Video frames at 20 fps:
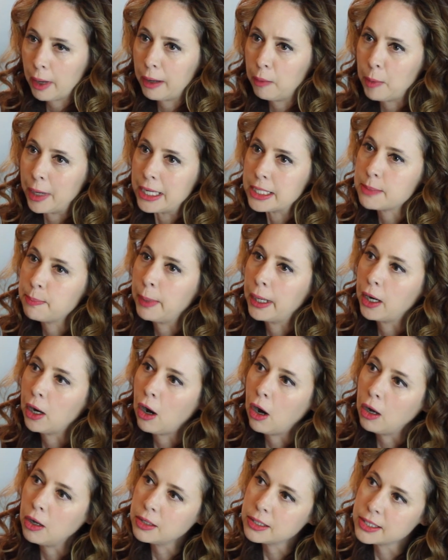runways, but
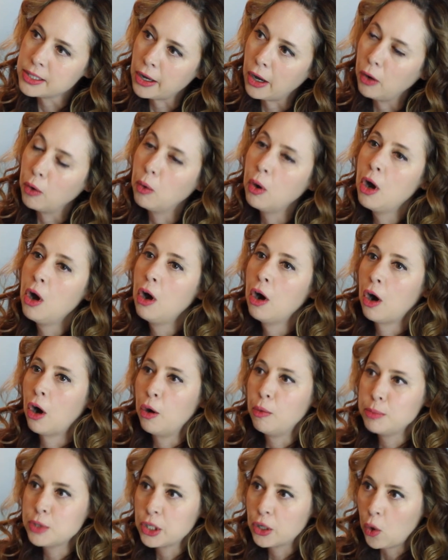also
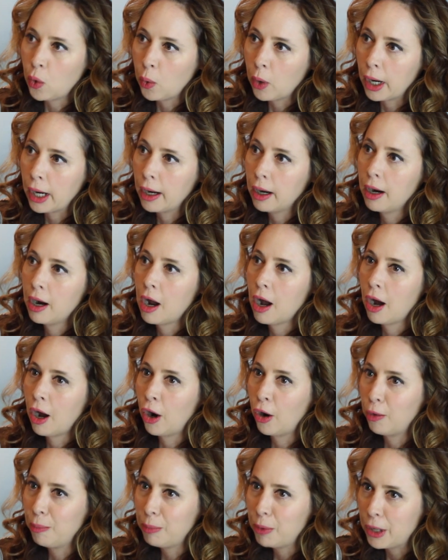home decor,
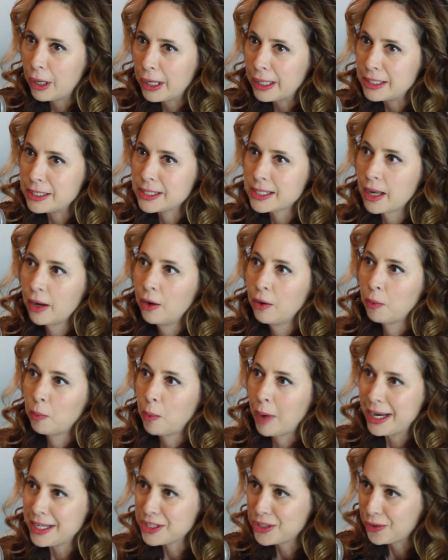home goods,
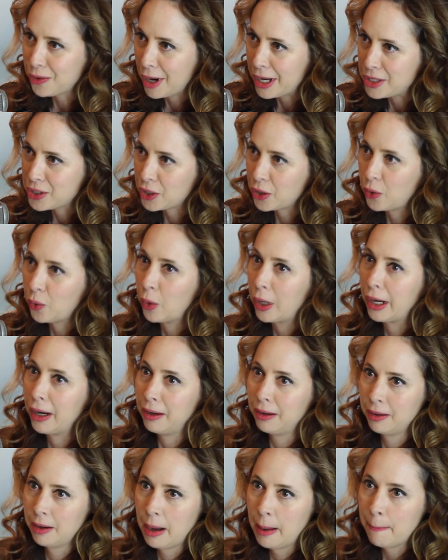restaurant
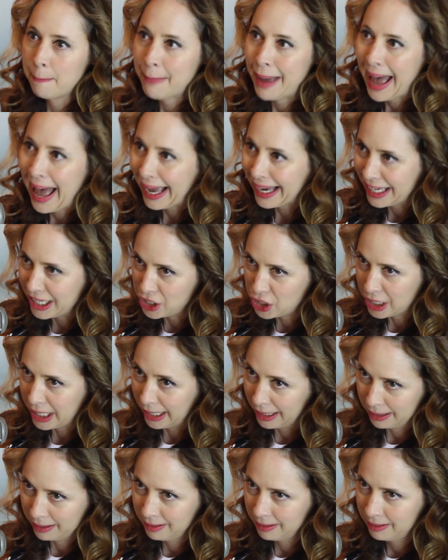decor,
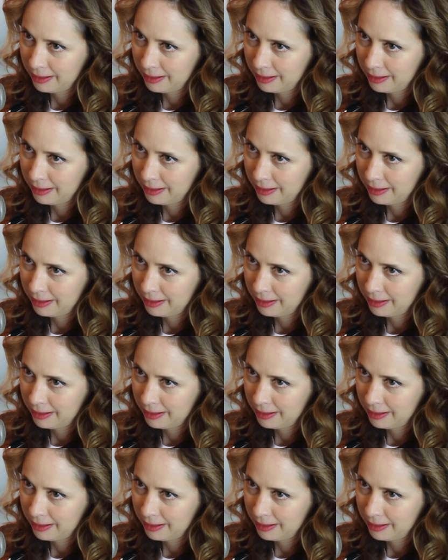packaging.